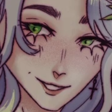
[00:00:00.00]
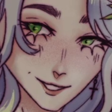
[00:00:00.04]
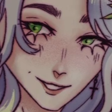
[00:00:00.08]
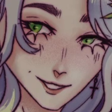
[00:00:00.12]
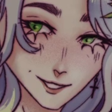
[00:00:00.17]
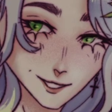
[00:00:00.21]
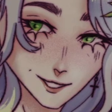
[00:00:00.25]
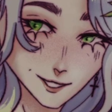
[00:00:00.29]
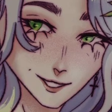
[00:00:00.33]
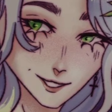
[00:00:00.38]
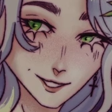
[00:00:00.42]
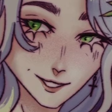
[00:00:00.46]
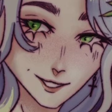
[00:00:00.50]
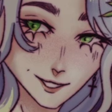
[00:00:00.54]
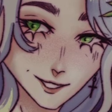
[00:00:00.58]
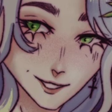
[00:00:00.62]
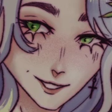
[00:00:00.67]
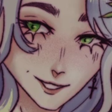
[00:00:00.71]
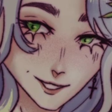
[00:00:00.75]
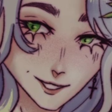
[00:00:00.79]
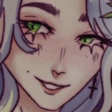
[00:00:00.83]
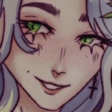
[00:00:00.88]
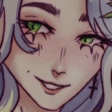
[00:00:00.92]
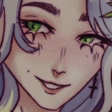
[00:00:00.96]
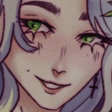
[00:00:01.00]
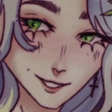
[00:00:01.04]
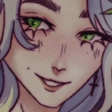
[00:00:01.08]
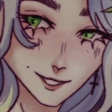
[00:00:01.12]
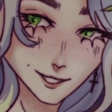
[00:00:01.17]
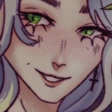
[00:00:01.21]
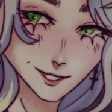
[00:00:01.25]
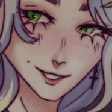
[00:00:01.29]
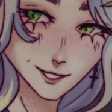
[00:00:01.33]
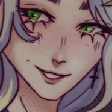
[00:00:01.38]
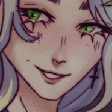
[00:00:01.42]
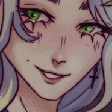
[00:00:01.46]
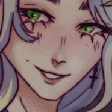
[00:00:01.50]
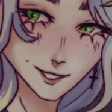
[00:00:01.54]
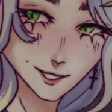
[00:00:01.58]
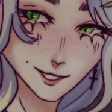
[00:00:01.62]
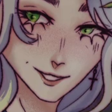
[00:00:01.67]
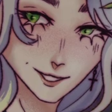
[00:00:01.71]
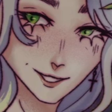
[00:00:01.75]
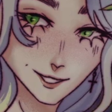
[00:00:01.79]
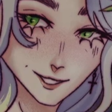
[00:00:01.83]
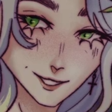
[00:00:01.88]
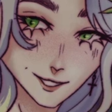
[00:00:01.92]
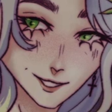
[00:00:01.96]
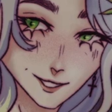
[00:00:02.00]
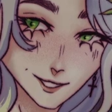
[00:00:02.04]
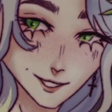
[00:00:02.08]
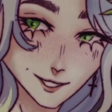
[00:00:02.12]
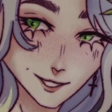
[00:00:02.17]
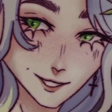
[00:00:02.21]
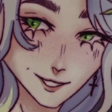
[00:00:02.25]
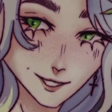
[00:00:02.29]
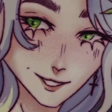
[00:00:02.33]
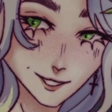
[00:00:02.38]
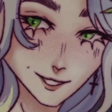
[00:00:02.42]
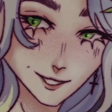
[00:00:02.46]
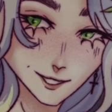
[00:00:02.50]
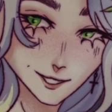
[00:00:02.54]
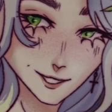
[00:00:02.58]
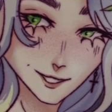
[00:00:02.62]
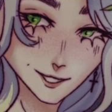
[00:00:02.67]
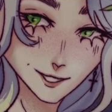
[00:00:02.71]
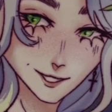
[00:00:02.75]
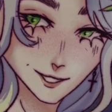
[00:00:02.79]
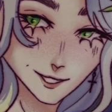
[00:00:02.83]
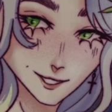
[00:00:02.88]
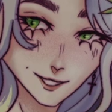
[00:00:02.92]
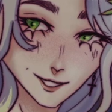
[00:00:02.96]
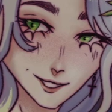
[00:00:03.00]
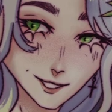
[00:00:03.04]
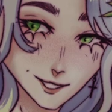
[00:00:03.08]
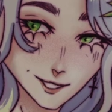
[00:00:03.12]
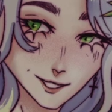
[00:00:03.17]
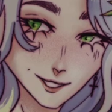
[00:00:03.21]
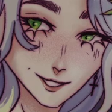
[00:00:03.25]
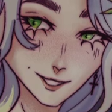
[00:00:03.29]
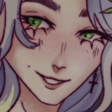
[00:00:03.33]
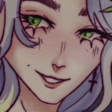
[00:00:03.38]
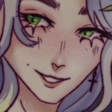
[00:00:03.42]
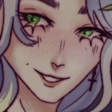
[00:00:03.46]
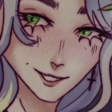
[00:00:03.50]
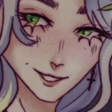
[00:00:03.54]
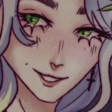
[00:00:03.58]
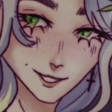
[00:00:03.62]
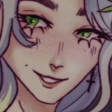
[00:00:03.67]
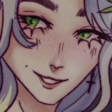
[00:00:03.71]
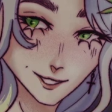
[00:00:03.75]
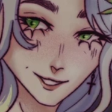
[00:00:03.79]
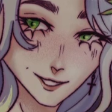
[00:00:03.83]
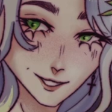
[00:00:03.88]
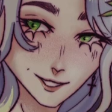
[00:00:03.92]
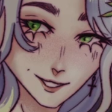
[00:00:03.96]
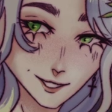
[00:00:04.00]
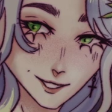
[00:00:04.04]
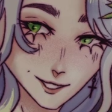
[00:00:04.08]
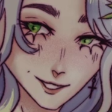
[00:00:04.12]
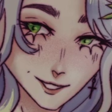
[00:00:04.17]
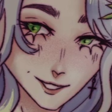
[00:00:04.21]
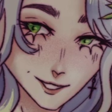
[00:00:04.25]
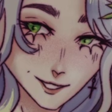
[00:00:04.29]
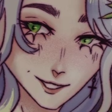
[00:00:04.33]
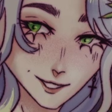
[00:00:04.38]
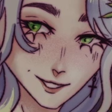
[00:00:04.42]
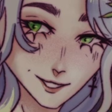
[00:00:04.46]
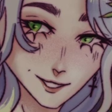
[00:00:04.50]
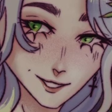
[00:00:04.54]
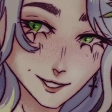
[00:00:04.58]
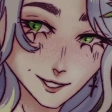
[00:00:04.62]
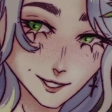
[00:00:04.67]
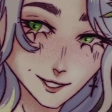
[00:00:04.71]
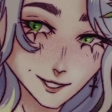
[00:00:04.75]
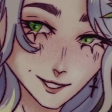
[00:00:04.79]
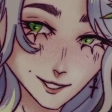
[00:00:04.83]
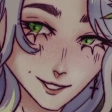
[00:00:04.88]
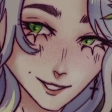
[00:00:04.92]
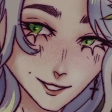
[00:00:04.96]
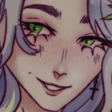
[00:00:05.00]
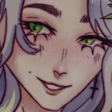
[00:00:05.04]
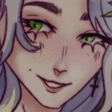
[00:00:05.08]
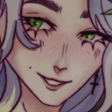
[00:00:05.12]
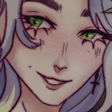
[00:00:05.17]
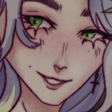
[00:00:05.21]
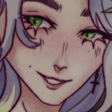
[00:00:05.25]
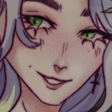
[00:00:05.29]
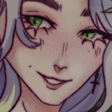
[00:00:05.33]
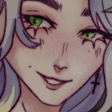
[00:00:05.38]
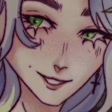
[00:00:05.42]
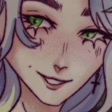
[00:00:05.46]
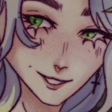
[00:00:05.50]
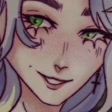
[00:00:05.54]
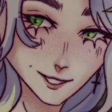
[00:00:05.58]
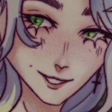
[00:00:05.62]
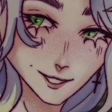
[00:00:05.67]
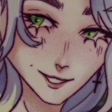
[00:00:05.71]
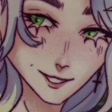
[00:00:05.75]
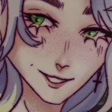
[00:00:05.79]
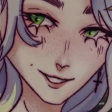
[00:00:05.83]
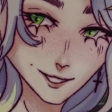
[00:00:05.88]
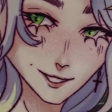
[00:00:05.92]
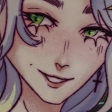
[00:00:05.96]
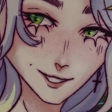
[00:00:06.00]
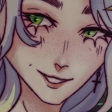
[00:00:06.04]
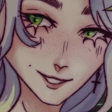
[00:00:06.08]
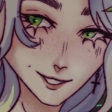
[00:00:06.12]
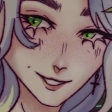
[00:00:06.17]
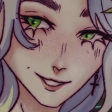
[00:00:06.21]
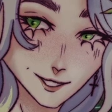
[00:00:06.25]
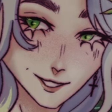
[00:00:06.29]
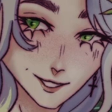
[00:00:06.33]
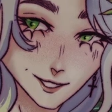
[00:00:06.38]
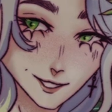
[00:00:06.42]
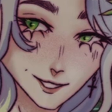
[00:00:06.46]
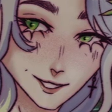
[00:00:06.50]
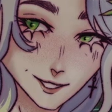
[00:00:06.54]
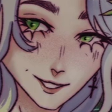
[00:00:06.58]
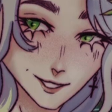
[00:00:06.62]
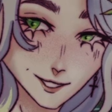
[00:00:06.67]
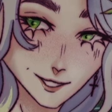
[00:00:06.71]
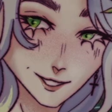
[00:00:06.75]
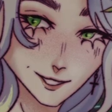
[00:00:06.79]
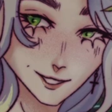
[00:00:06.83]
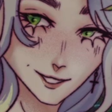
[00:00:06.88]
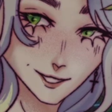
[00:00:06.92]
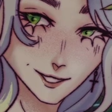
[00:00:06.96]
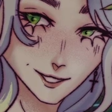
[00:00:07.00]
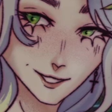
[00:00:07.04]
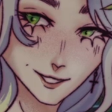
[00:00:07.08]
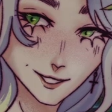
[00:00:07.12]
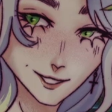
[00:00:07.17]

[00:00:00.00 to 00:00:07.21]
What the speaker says: (silence)